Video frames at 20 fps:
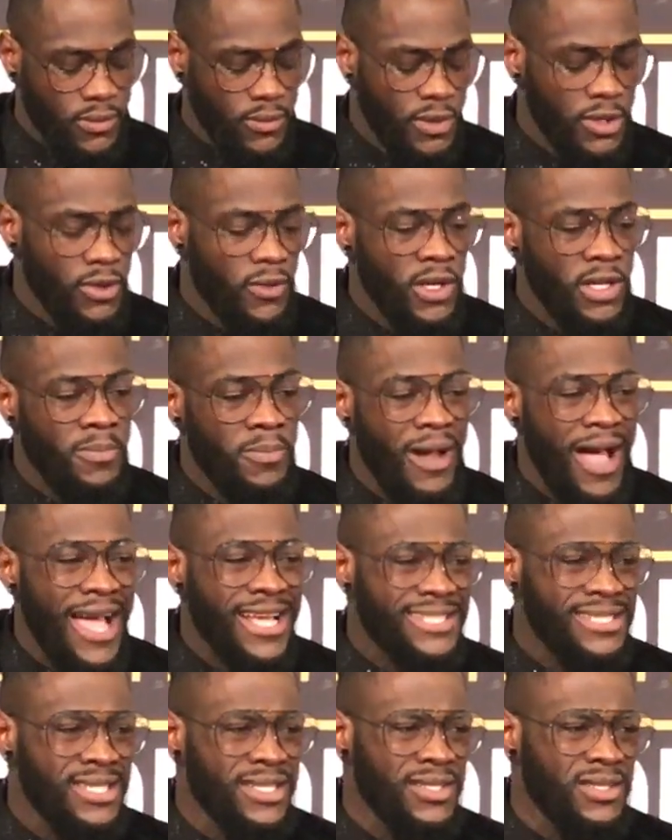when you're in
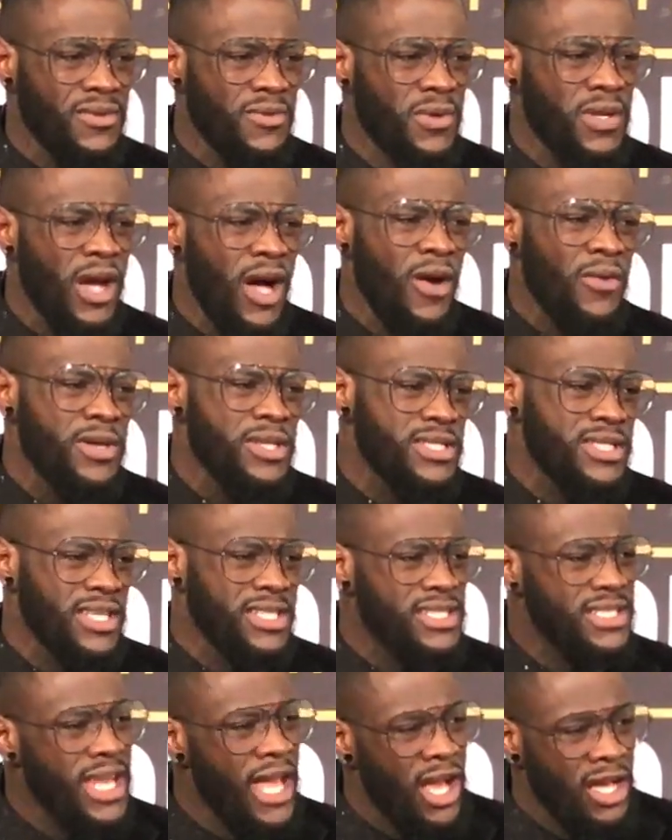boxing, we always
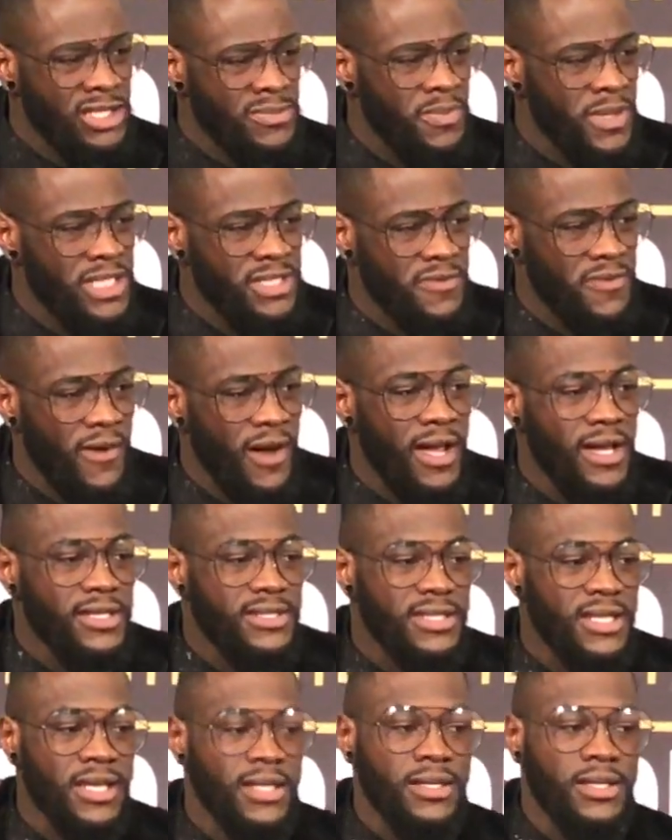say styles make
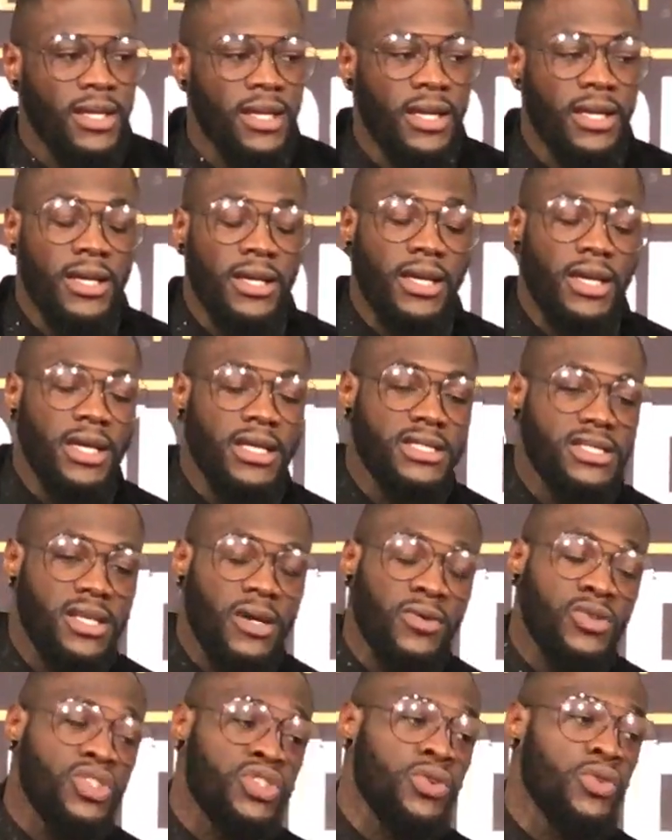fights, and it's
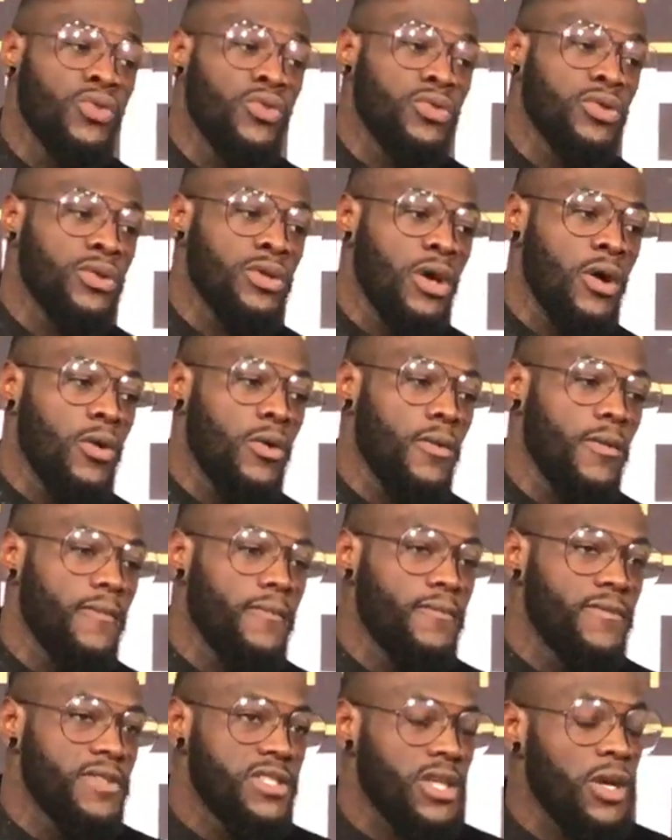so true. You know,
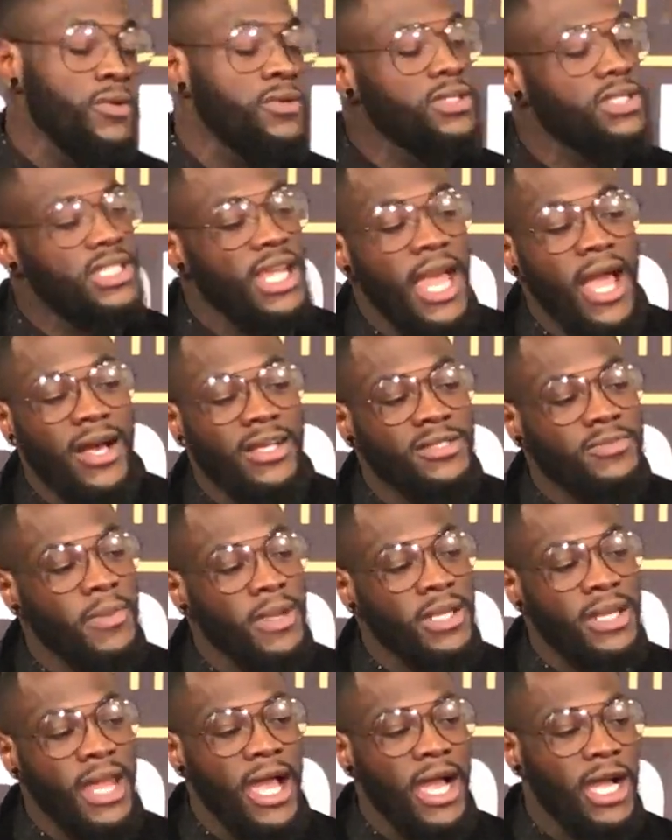certain styles
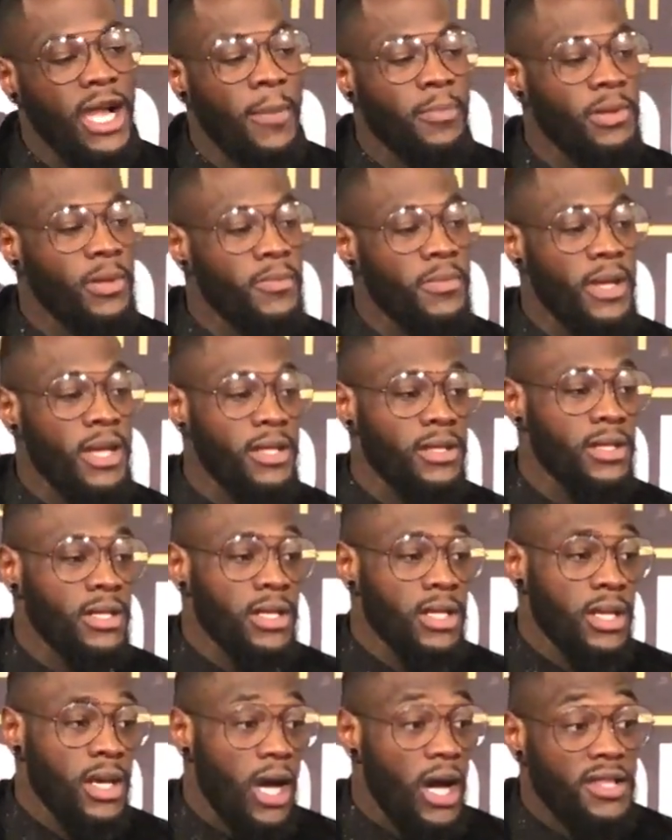may not complement
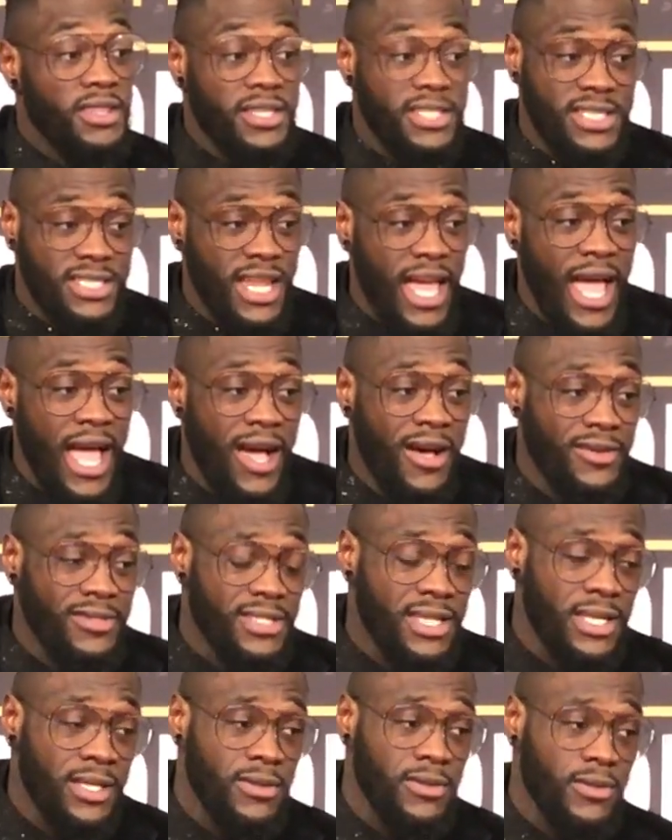other
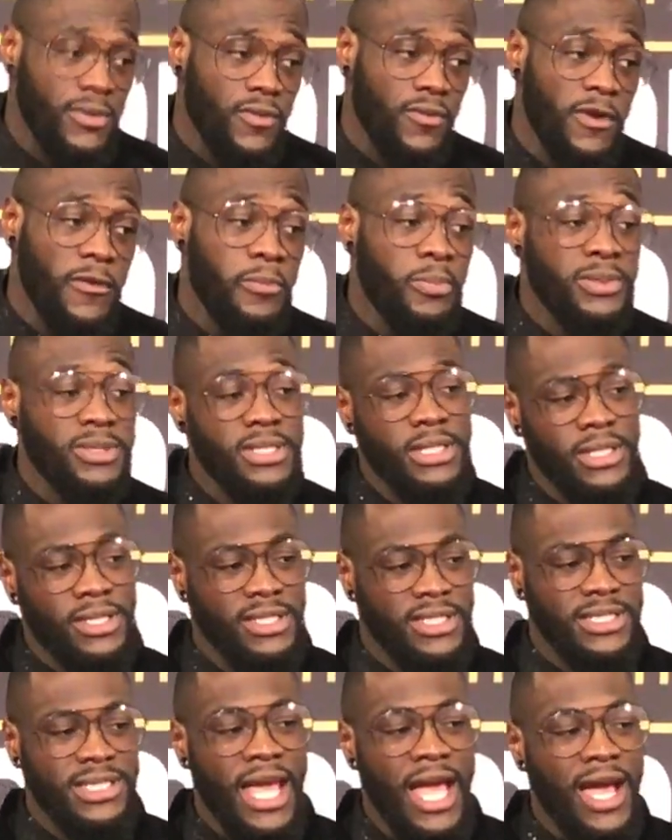styles, and with
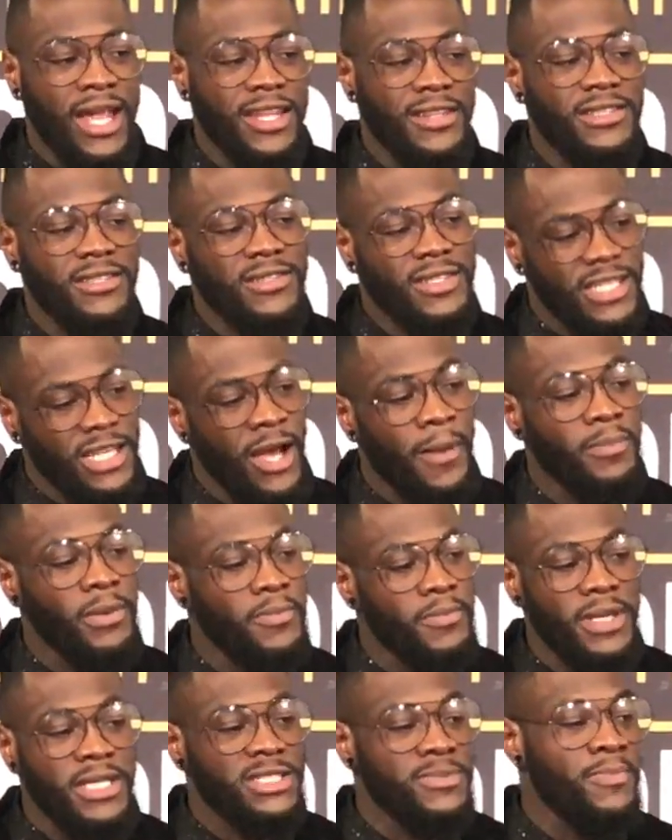Breazeale style, it
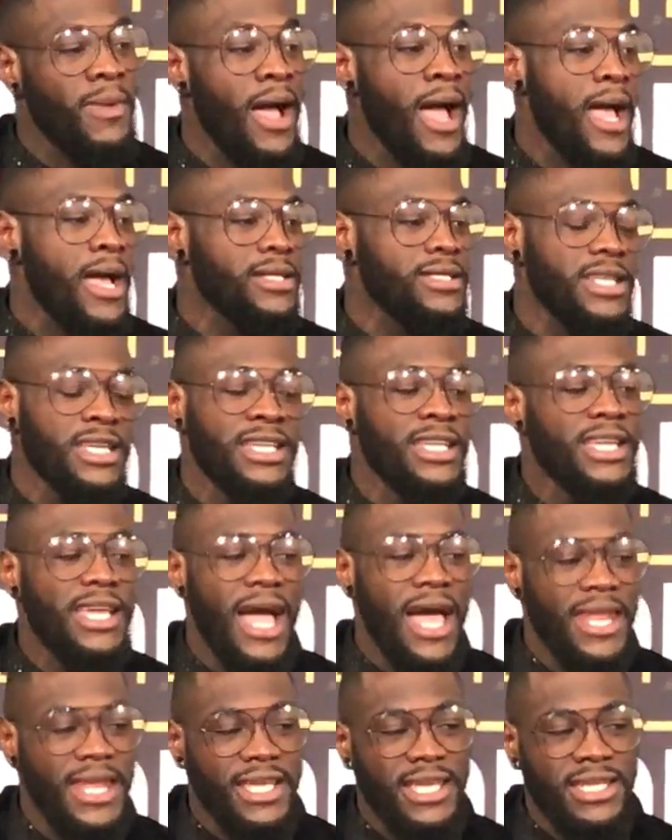complements mine. Any
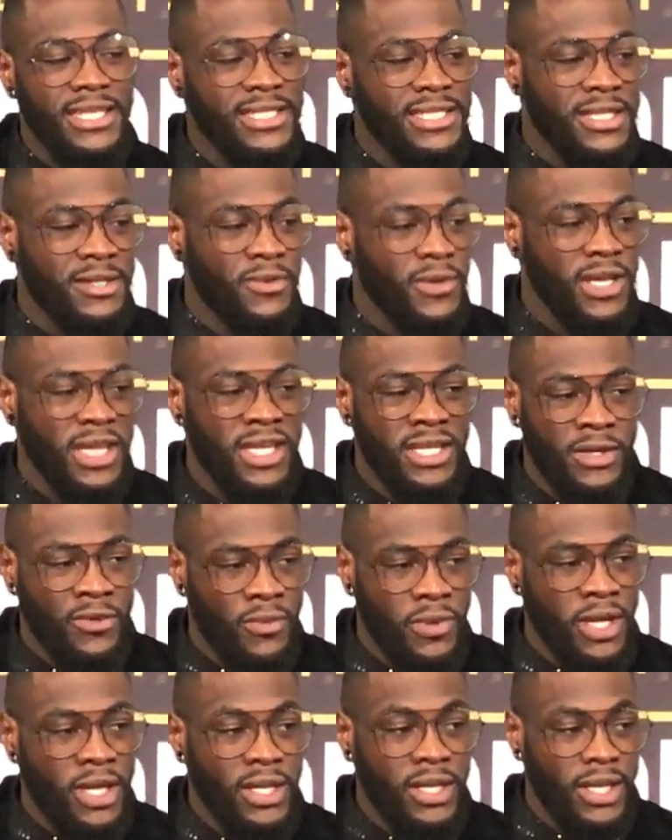guy that gets in, in the
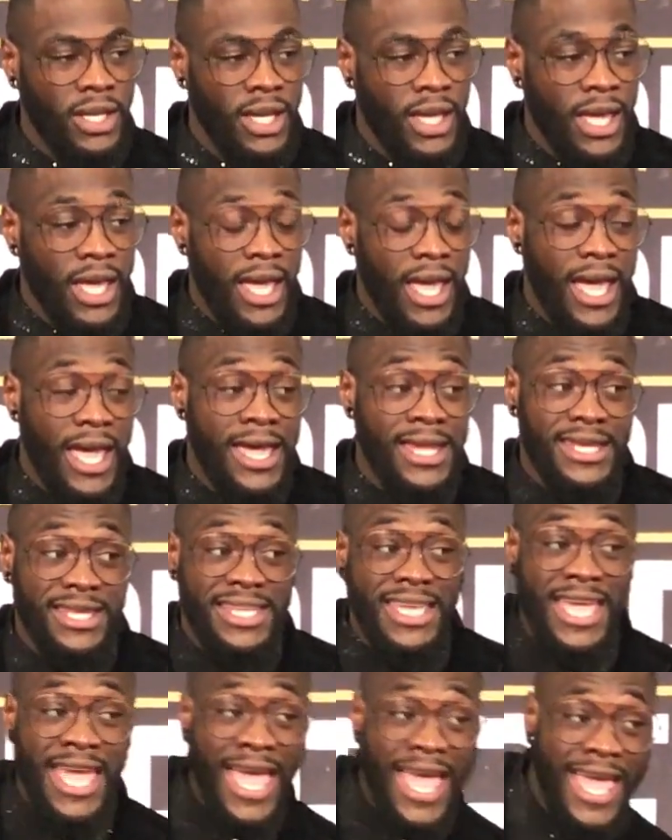ring and
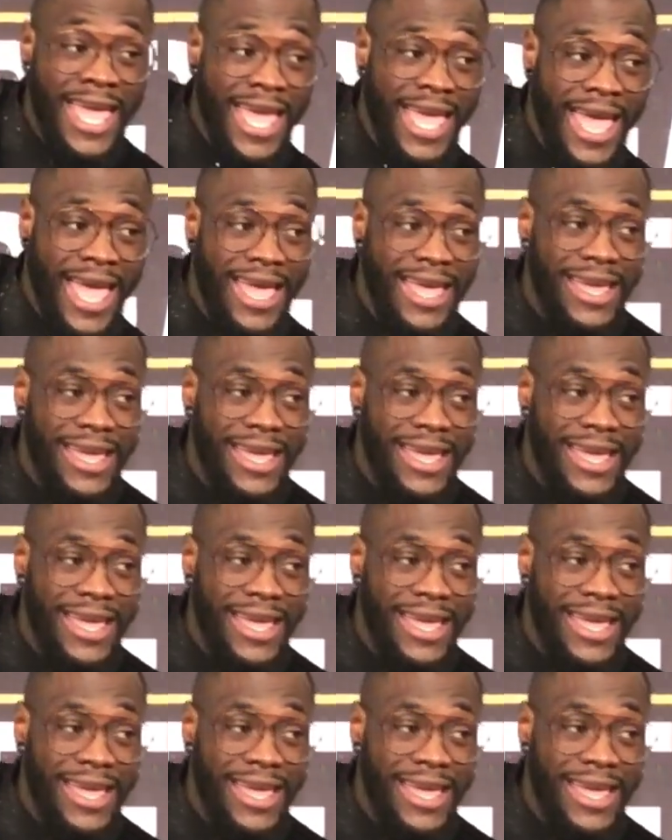can't